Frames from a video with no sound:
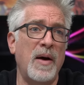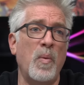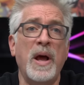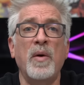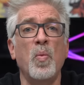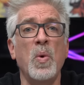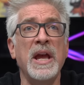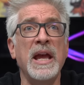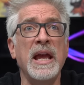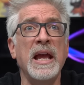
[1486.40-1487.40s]
when
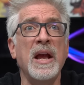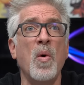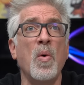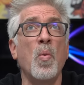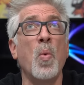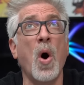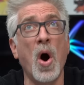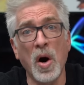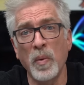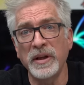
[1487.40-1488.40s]
we
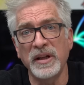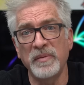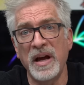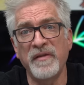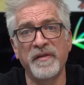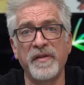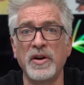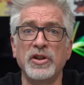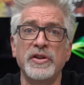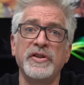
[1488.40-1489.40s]
are willing to pay for
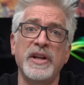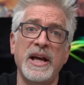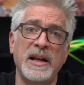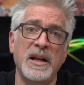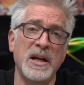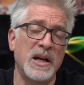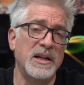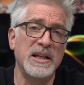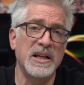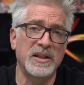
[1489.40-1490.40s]
functions that a
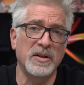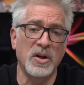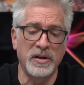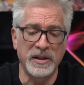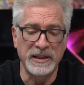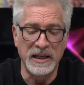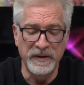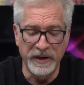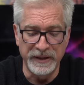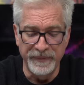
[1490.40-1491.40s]
DSLR doesn't
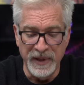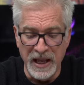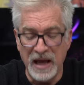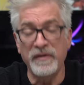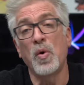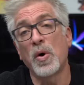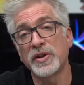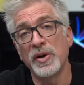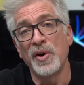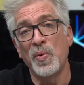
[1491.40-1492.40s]
give us. And of
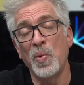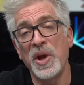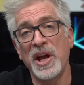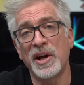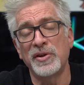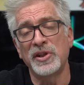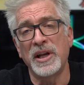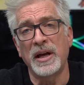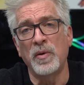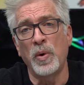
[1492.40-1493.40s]
course, we
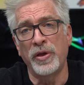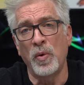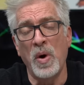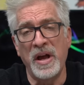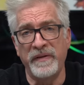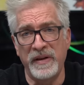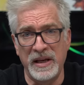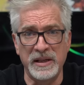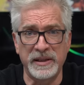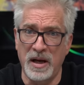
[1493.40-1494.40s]
understand what the wave
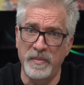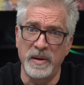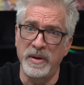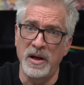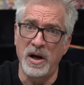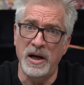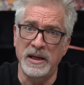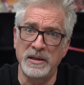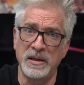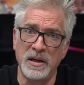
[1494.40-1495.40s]
is coming
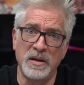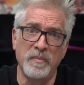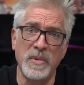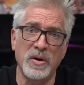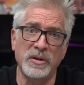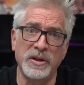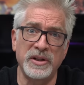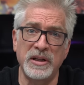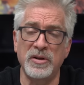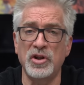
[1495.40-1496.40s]
behind
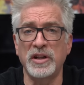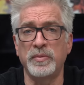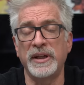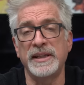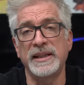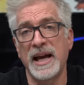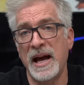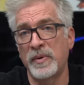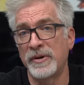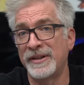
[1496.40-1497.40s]
mirrorless interchangeable lens
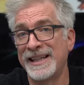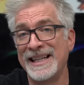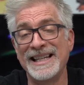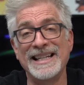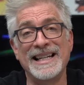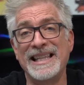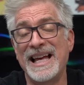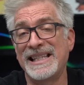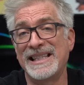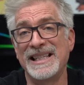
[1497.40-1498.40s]
cameras, and
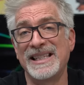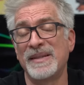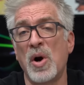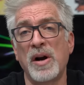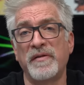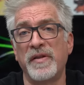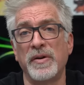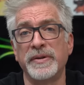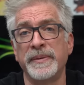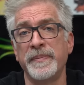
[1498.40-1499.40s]
that's the
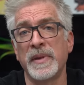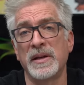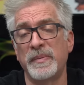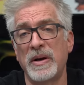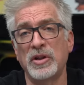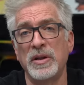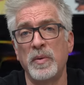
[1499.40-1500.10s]
smartphones, especially